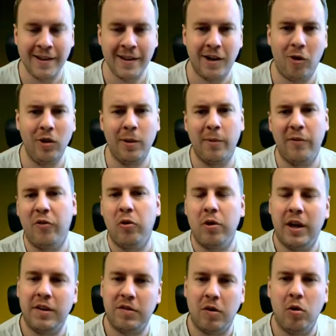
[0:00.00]
Hole number 4
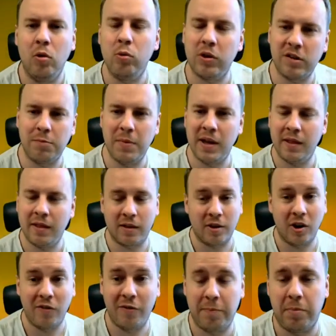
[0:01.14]
has always been a
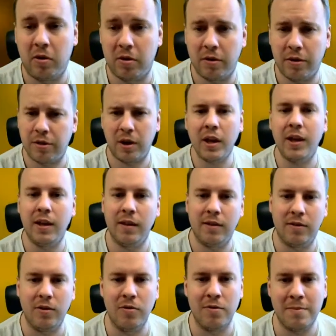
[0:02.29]
tough par 3
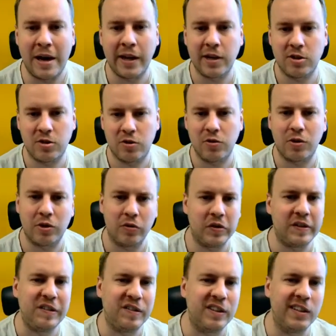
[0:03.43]
to manage to
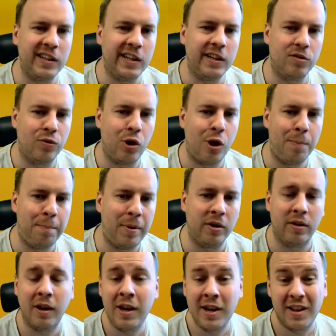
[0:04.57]
consistently drop,
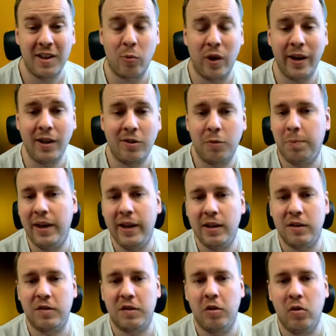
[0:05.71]
but the way to play
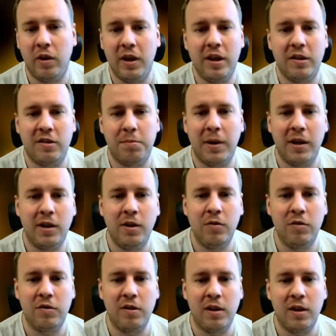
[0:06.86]
this hole is by
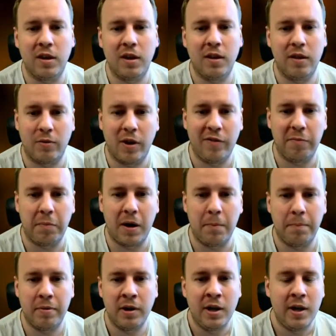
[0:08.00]
using the rough
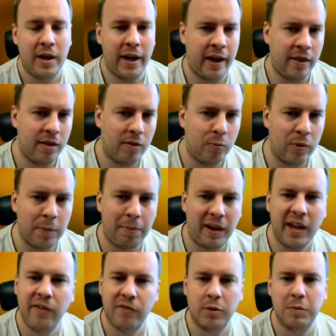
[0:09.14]
bump. And when
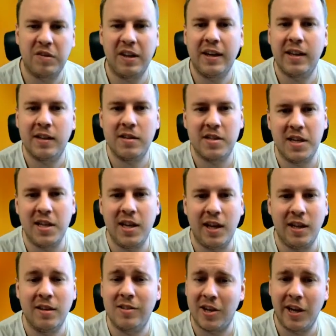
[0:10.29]
playing from second tee
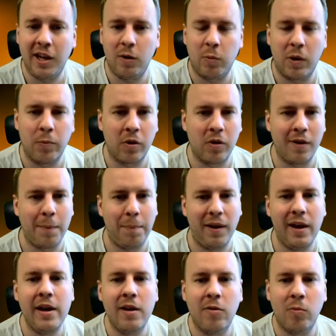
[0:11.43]
in tailwind, we're gonna
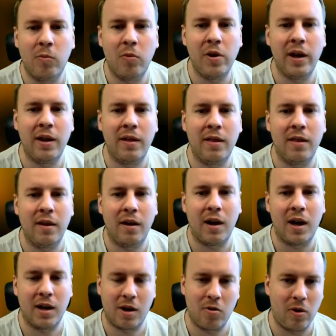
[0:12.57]
play with
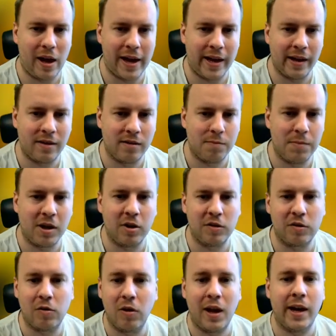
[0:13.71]
uh, Goliath, because
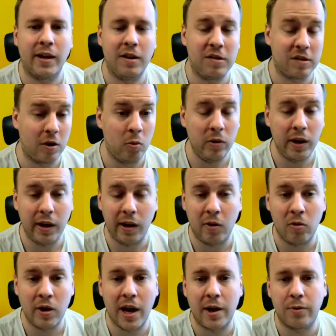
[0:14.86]
Goliath is the only
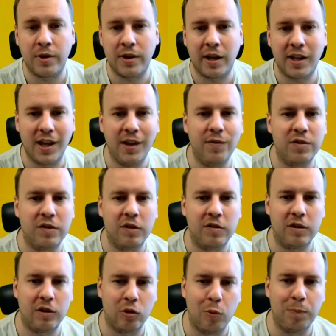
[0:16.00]
long iron that gives us
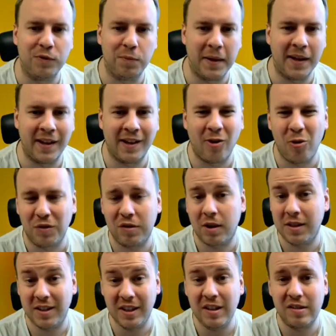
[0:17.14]
the topspin and also a
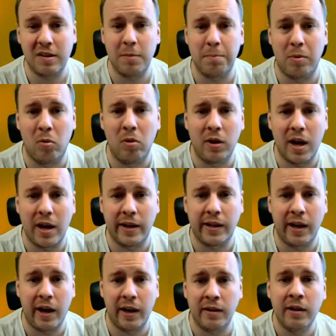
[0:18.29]
decent ball
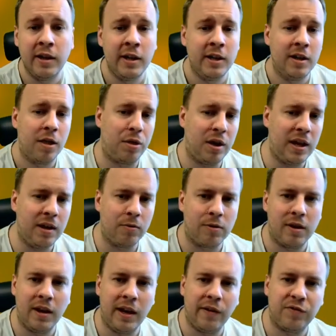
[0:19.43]
guideline. Three
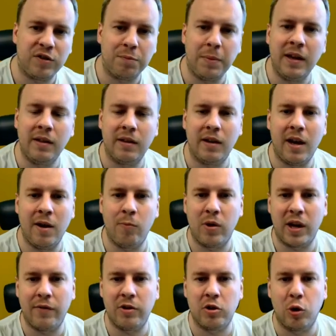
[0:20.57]
left spin and
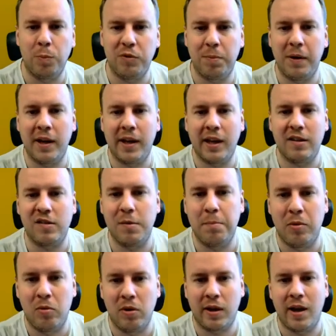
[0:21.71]
whatever topspin that gets the
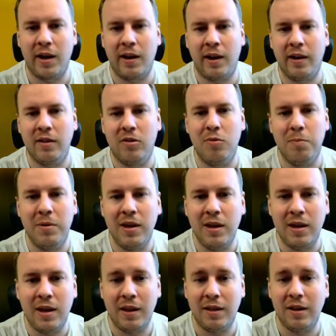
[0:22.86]
ball guideline to
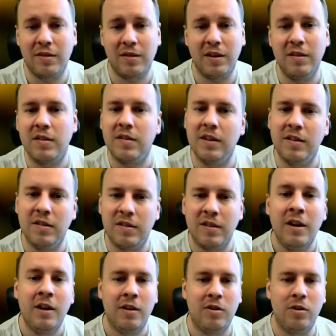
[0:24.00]
be in this instance,
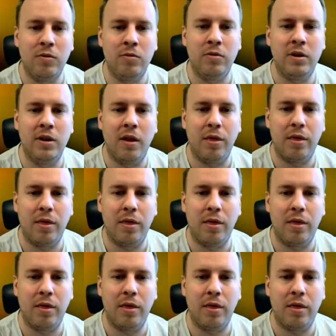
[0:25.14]
to.